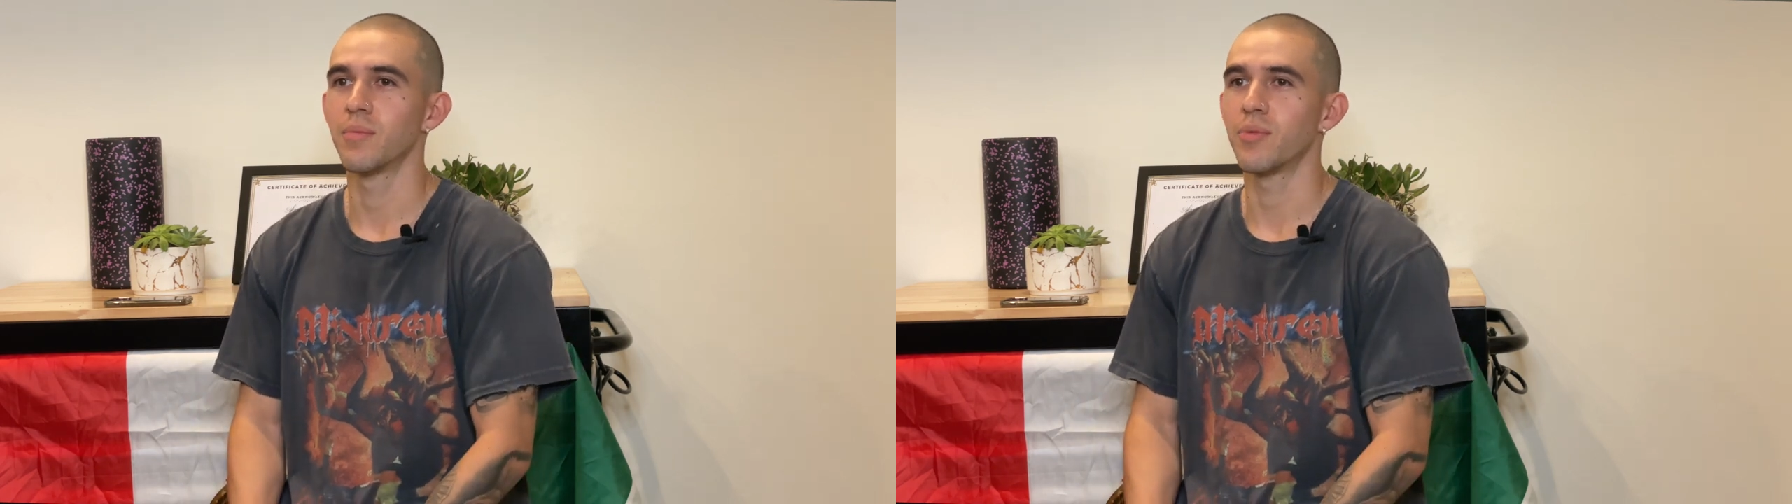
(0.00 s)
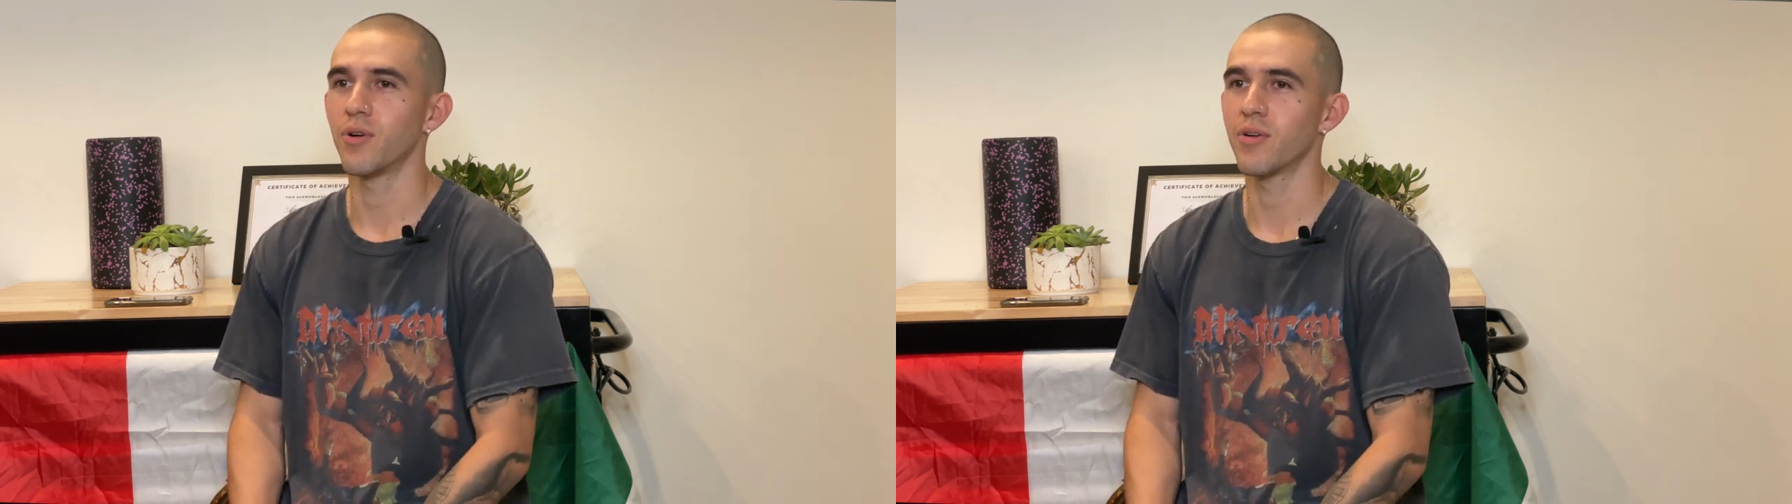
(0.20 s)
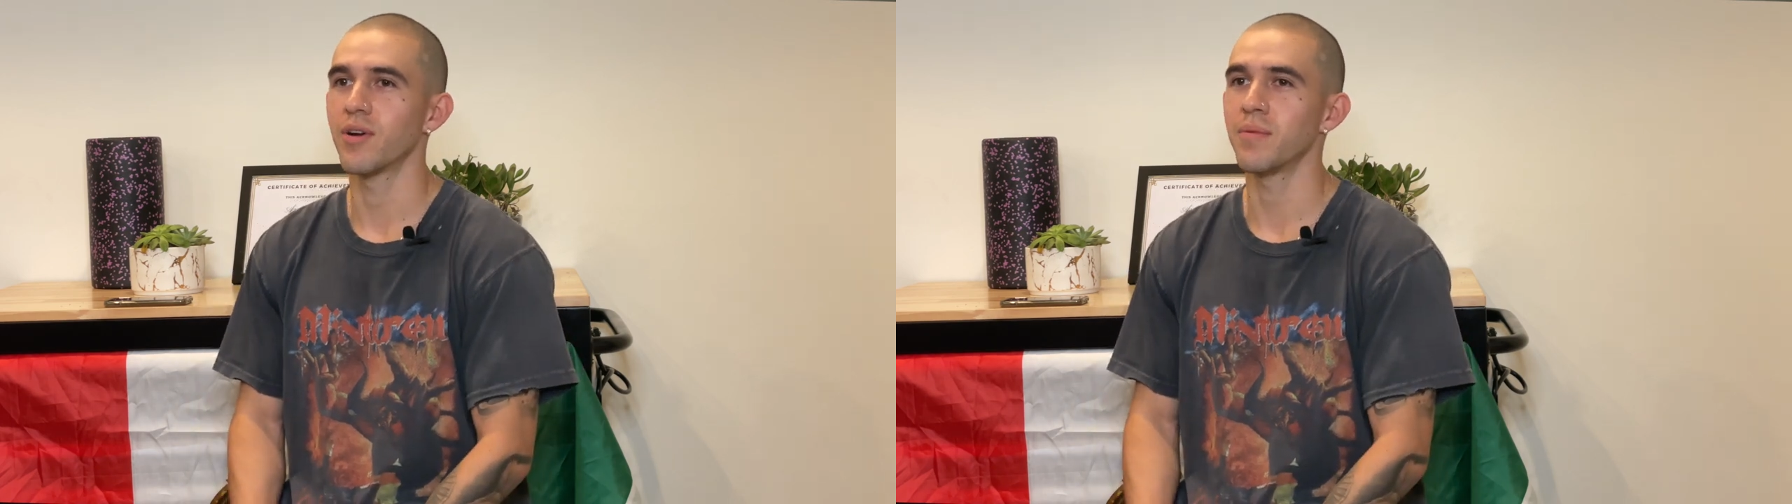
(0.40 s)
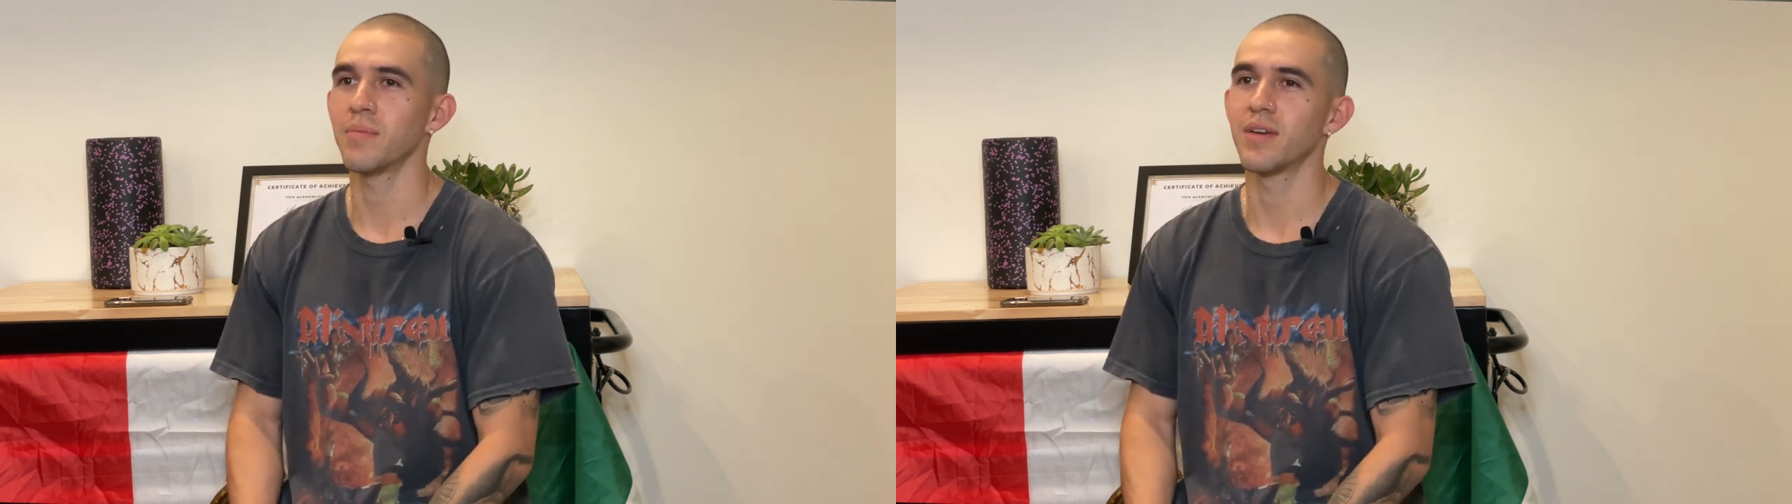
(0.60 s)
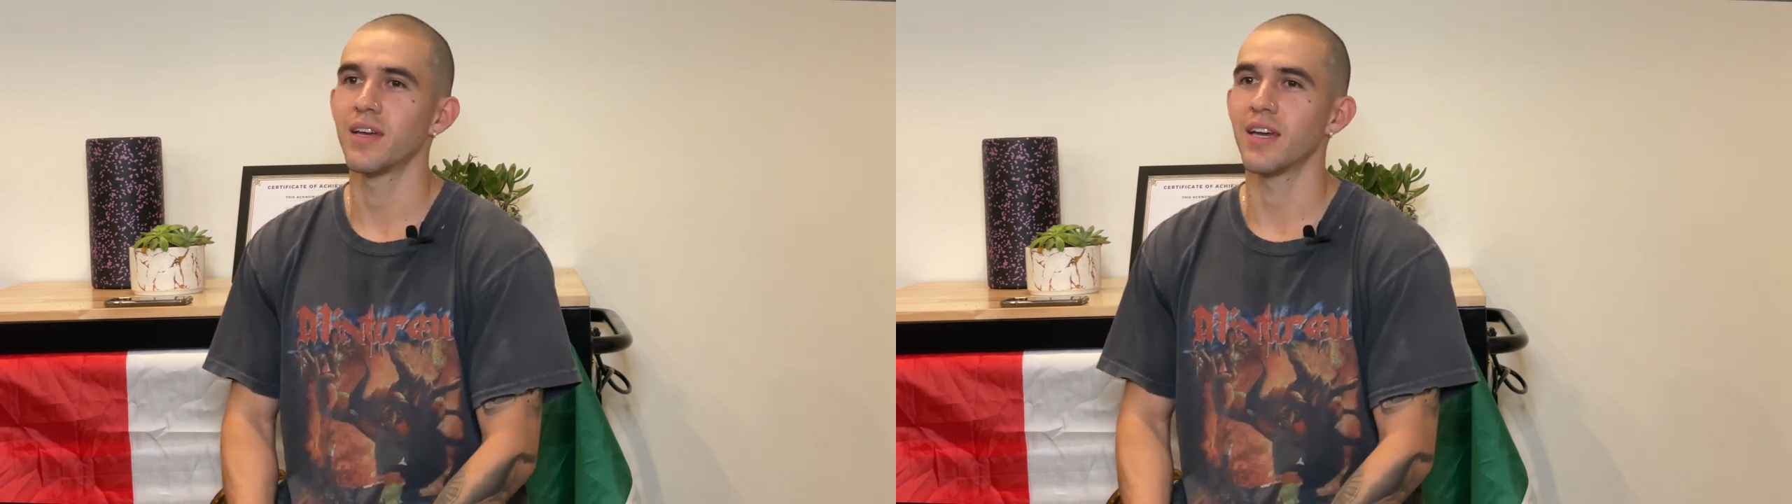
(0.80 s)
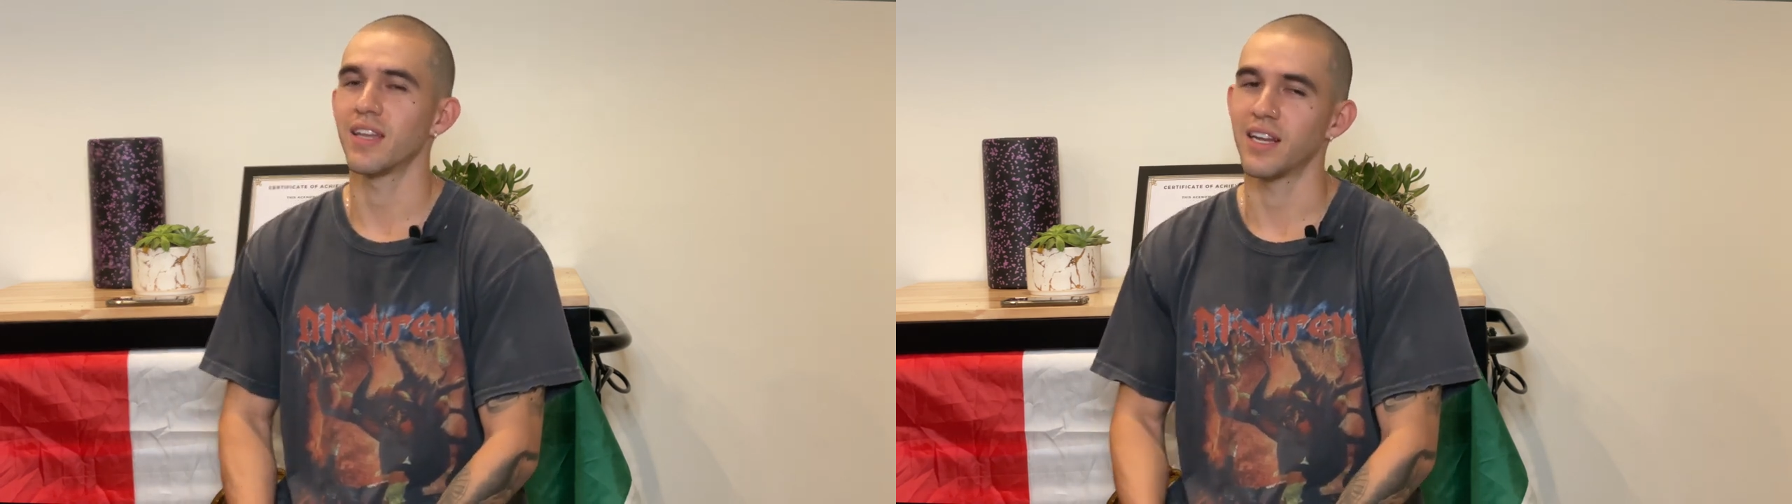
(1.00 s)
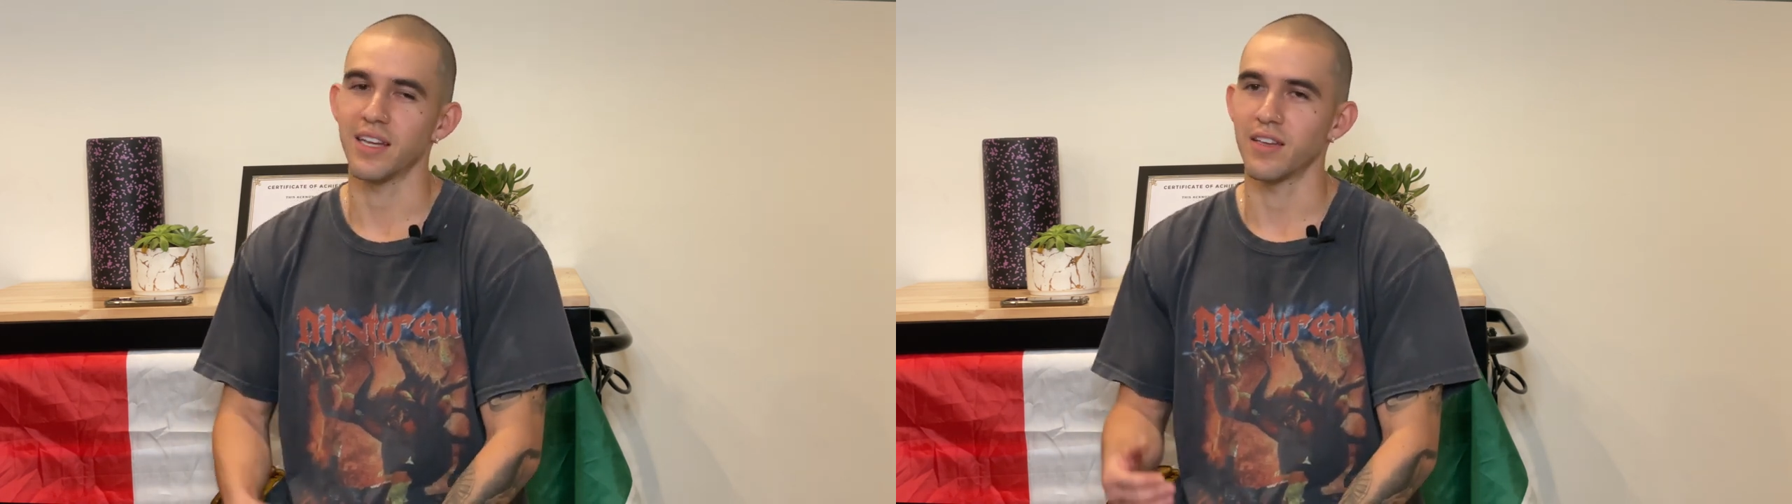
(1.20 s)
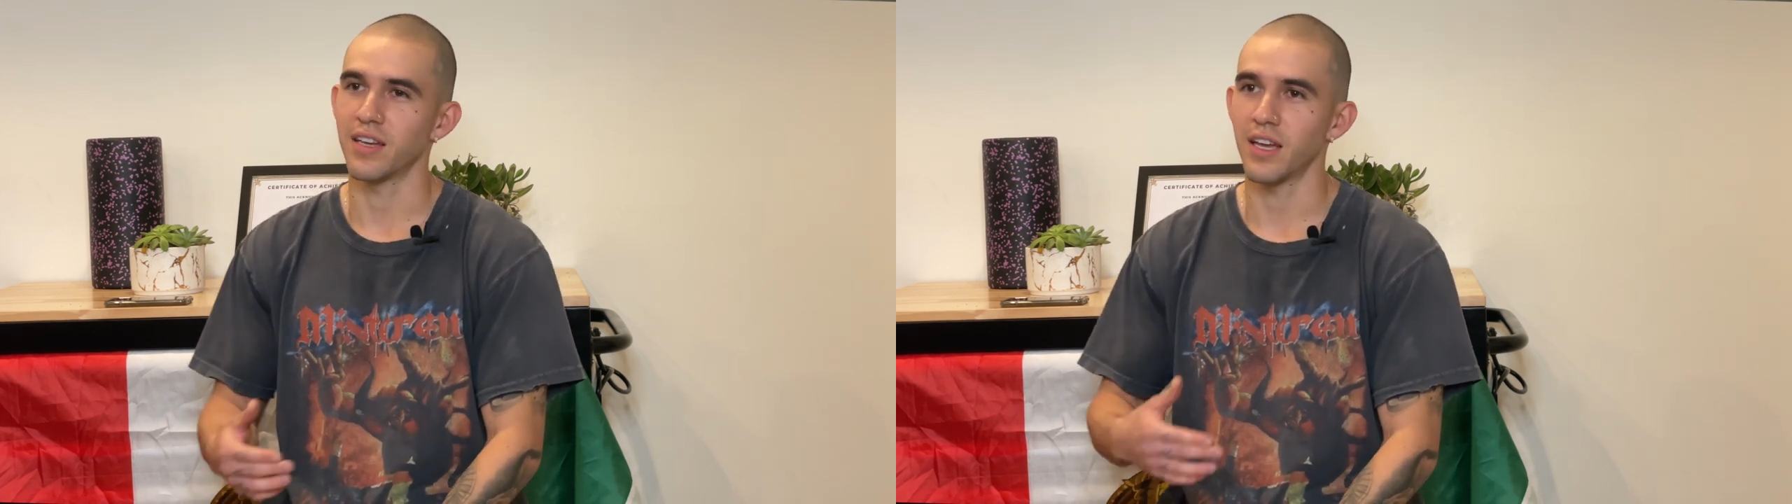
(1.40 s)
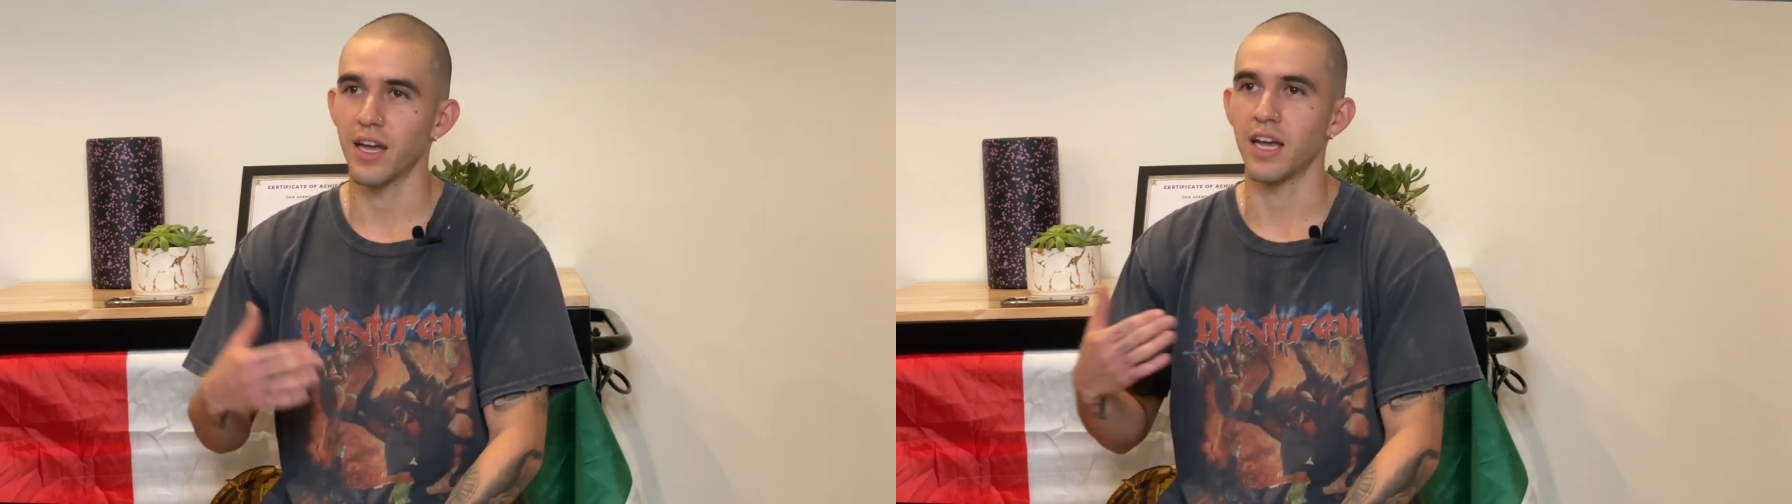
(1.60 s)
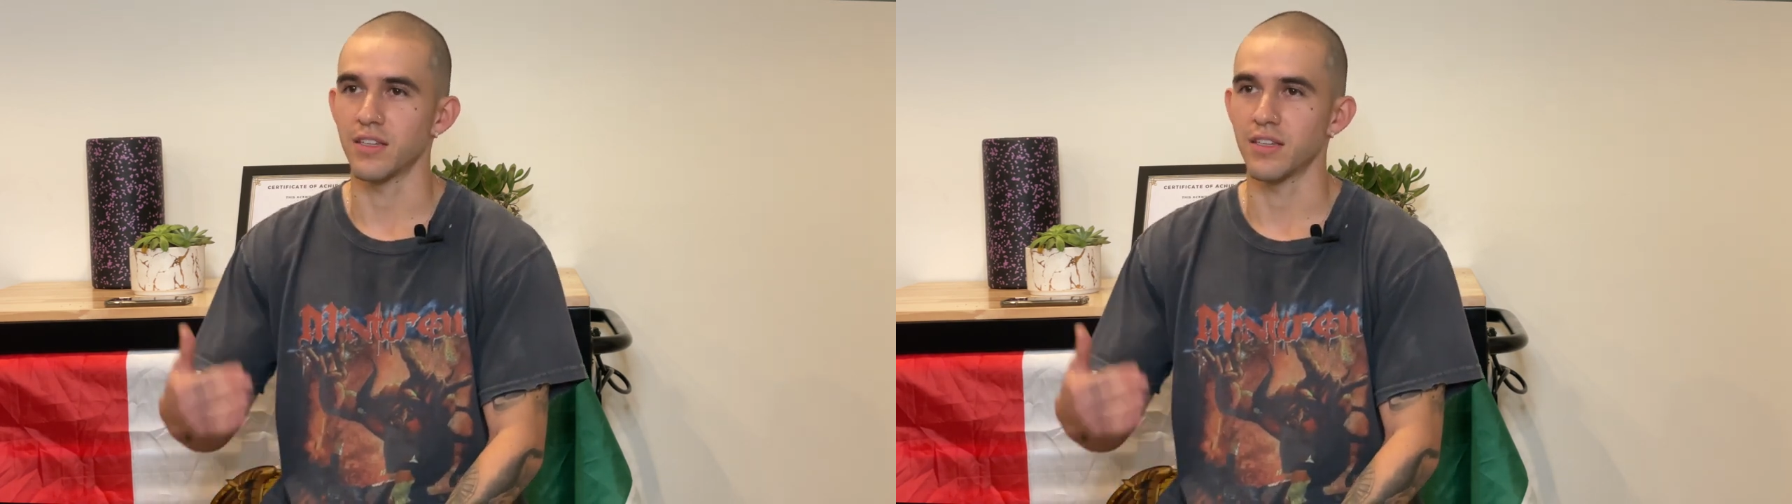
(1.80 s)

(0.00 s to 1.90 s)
program and I